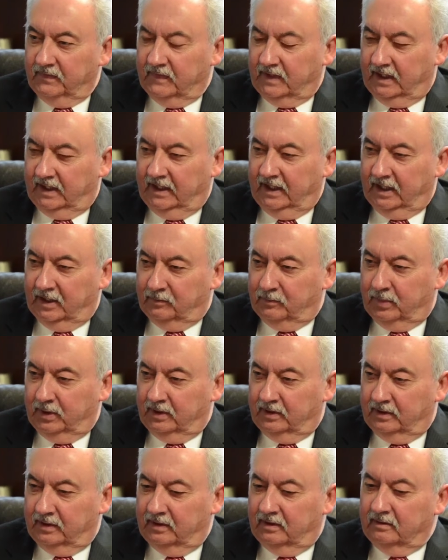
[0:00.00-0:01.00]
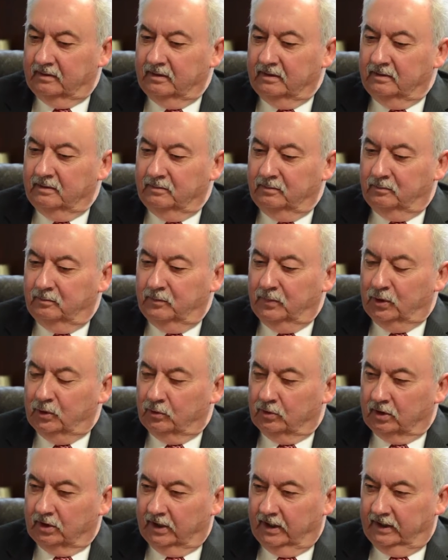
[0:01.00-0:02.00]
that had been
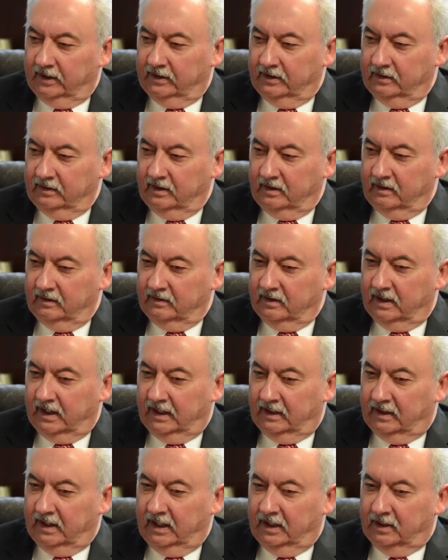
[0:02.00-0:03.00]
mutilated, that